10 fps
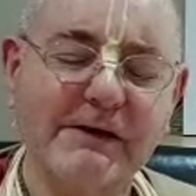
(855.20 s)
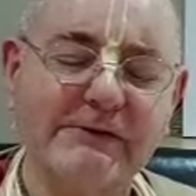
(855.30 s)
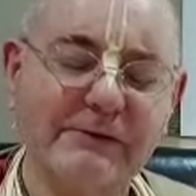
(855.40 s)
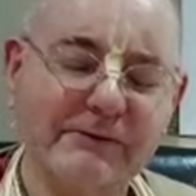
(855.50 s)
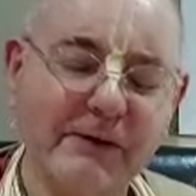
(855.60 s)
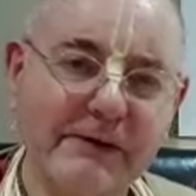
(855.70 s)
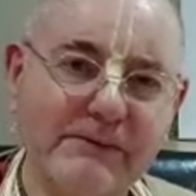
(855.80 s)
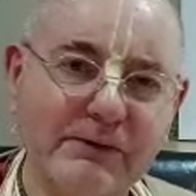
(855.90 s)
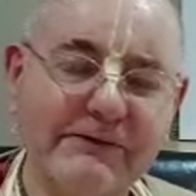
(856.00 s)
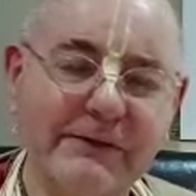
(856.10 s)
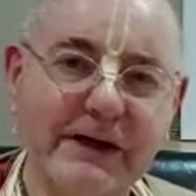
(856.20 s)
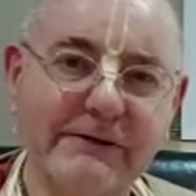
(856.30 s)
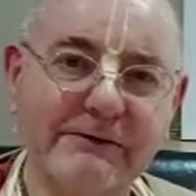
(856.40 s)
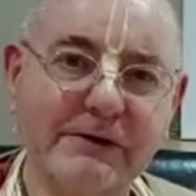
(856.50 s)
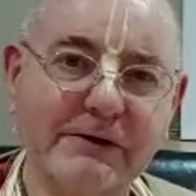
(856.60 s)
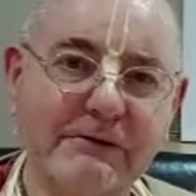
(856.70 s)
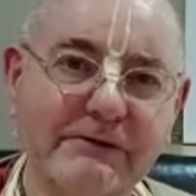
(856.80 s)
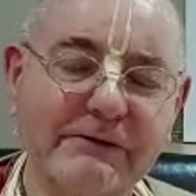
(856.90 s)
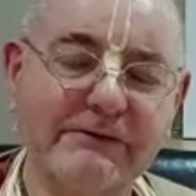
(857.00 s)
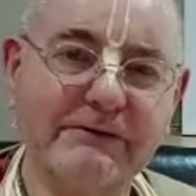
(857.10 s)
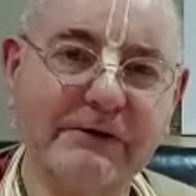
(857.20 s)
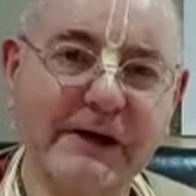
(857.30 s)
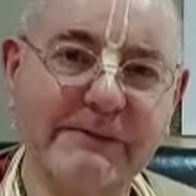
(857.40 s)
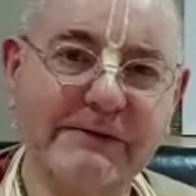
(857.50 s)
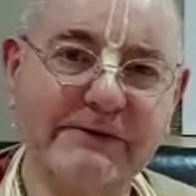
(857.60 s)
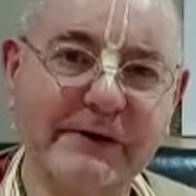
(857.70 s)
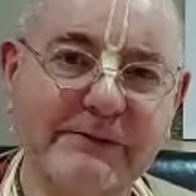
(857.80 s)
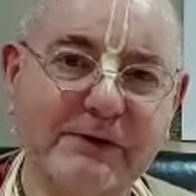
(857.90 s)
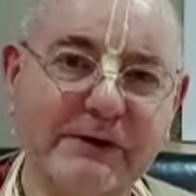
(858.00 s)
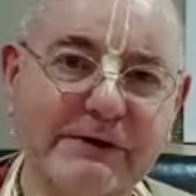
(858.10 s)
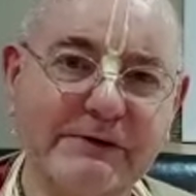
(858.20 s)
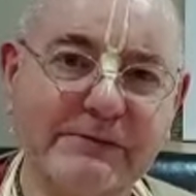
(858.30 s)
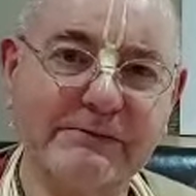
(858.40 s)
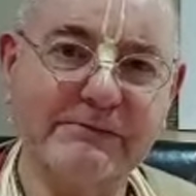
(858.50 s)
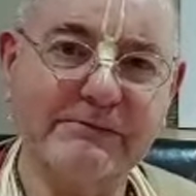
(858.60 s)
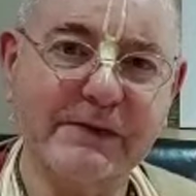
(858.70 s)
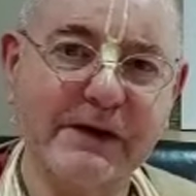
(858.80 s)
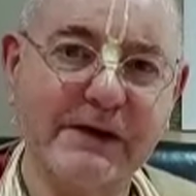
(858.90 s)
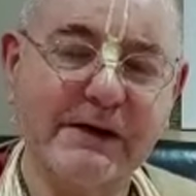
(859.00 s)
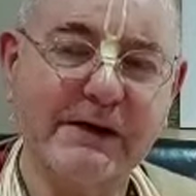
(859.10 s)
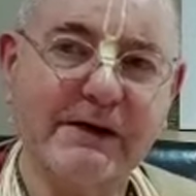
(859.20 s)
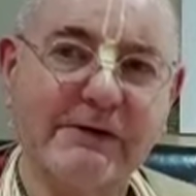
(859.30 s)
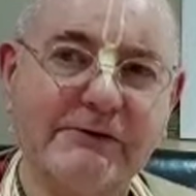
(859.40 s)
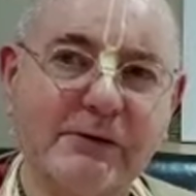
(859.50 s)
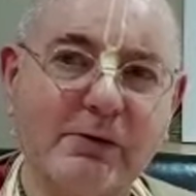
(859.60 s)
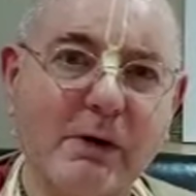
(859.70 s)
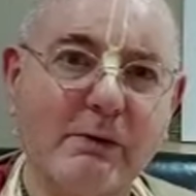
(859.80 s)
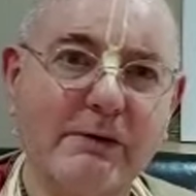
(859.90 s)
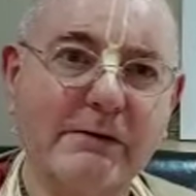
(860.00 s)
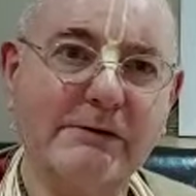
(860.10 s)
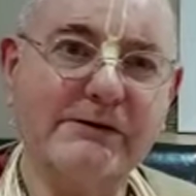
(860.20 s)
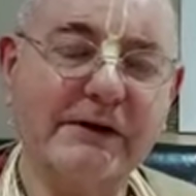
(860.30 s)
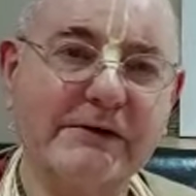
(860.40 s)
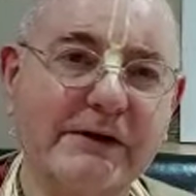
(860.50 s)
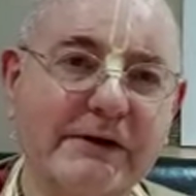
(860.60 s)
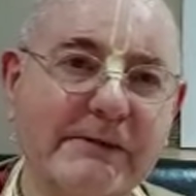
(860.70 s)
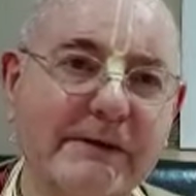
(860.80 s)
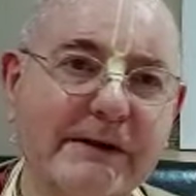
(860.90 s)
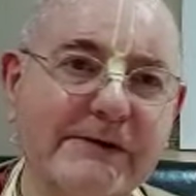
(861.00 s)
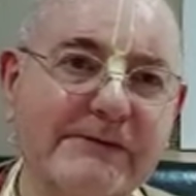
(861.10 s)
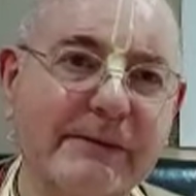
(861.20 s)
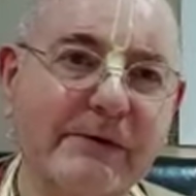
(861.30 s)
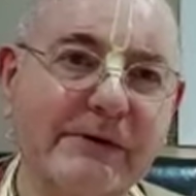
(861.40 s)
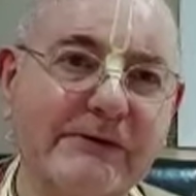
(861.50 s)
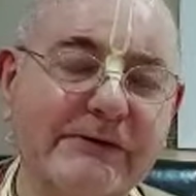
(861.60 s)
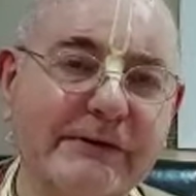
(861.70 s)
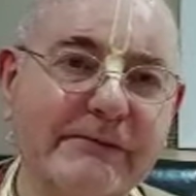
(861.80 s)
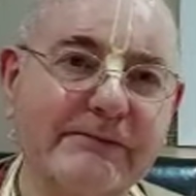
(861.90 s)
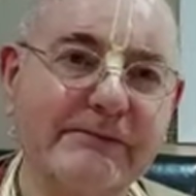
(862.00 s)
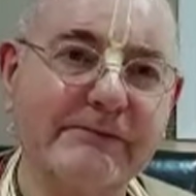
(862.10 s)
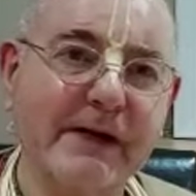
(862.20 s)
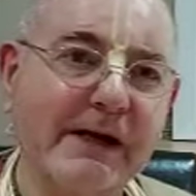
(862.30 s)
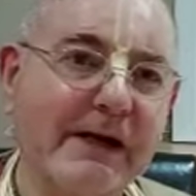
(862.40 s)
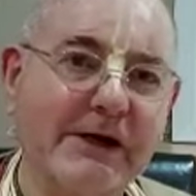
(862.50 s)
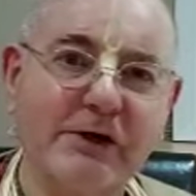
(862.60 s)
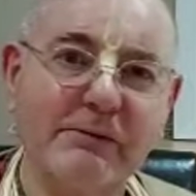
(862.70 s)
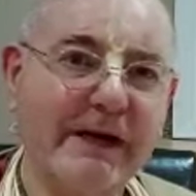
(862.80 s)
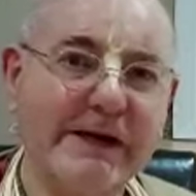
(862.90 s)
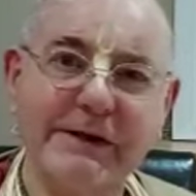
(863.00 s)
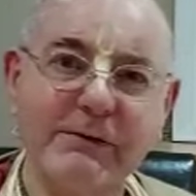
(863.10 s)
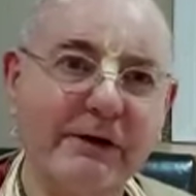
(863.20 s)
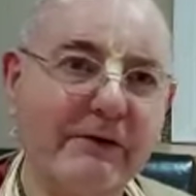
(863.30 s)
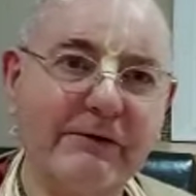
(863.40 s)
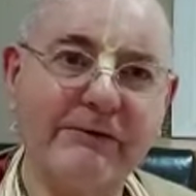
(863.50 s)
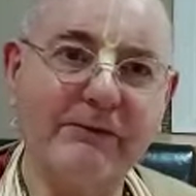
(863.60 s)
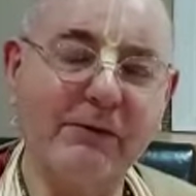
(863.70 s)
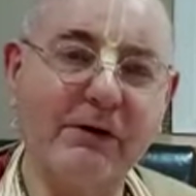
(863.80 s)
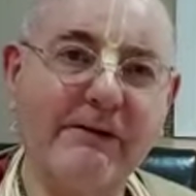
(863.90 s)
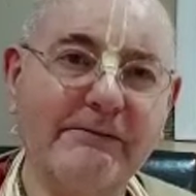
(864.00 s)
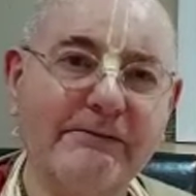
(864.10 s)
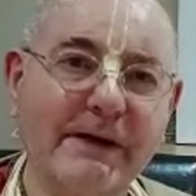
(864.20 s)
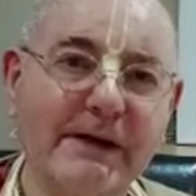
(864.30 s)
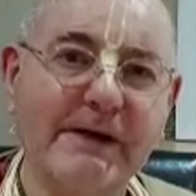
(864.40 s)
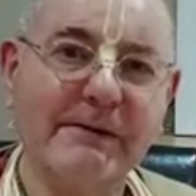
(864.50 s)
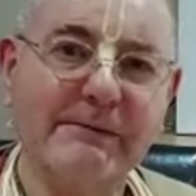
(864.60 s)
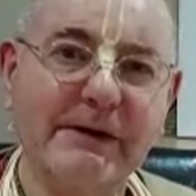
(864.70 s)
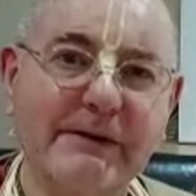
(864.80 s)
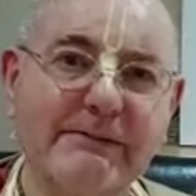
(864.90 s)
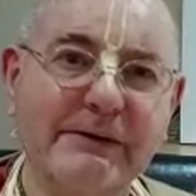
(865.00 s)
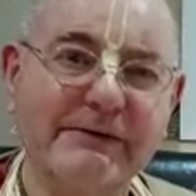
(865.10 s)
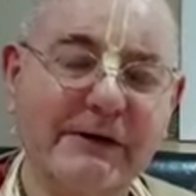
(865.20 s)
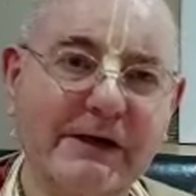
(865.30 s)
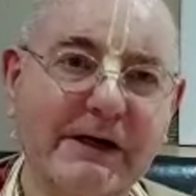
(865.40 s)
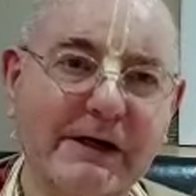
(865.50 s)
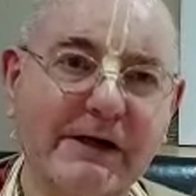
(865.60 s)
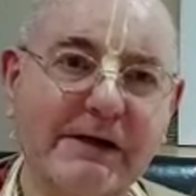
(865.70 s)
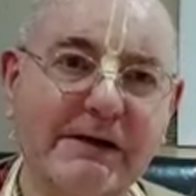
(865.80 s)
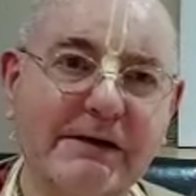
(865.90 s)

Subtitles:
So very briefly, I've gone over different types of separation. So what would Lord Chaitanya be experiencing? It could be any one of the four, but in particular,